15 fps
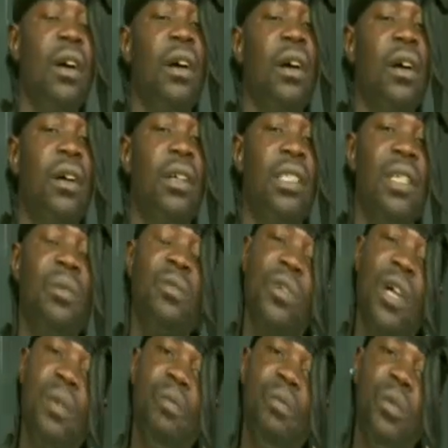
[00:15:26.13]

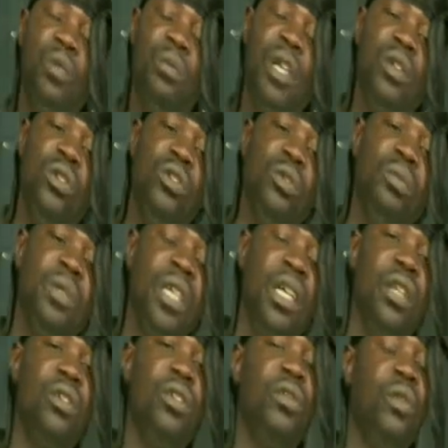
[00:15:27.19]
Subscribe to my YouTube
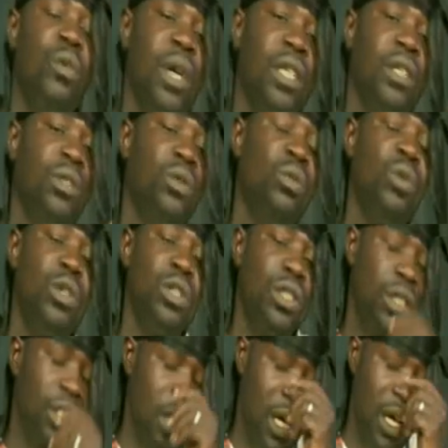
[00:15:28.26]
channel if you want to
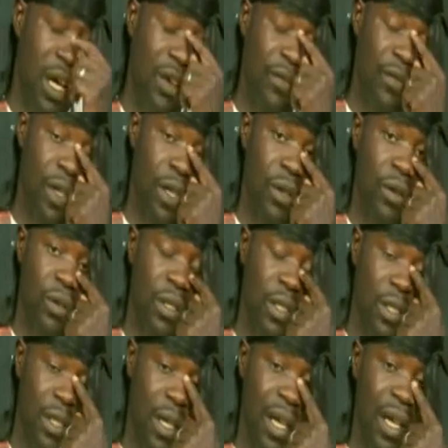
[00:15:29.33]
watch videos.
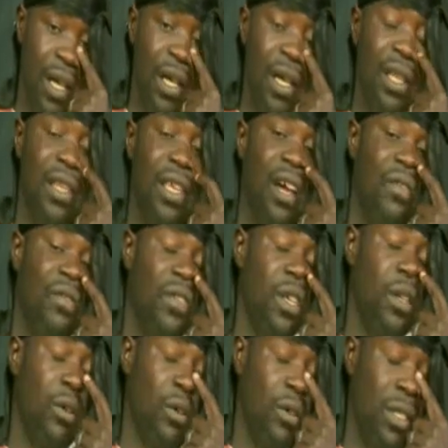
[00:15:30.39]
There are
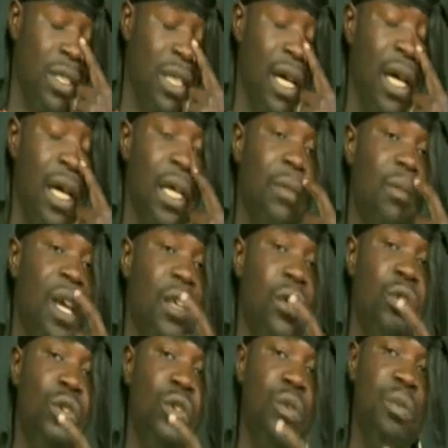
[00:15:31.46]
videos in my
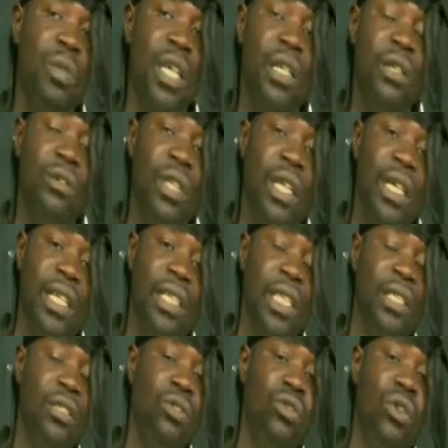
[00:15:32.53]
YouTube channel that I
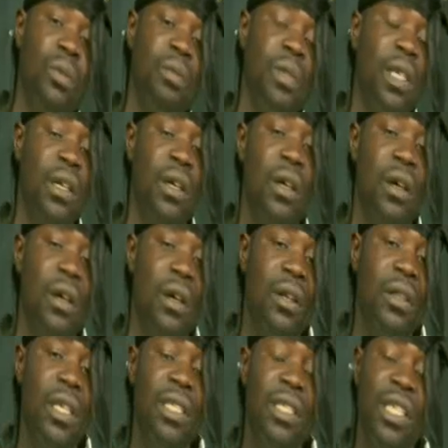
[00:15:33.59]
just dropped.
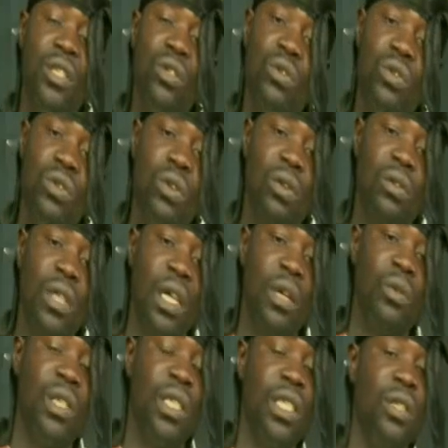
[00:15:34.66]
There's a new song that
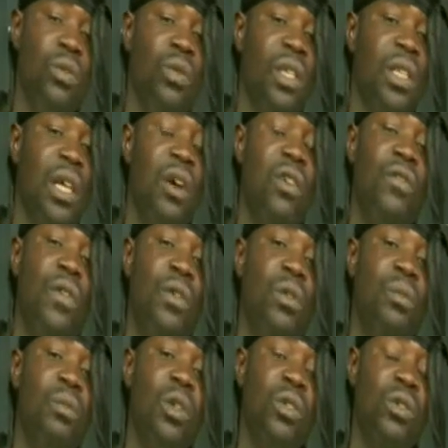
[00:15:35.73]
we did with Alfa
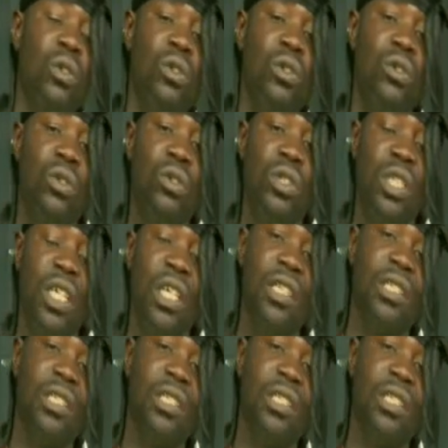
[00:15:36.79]
Romeo called Soche.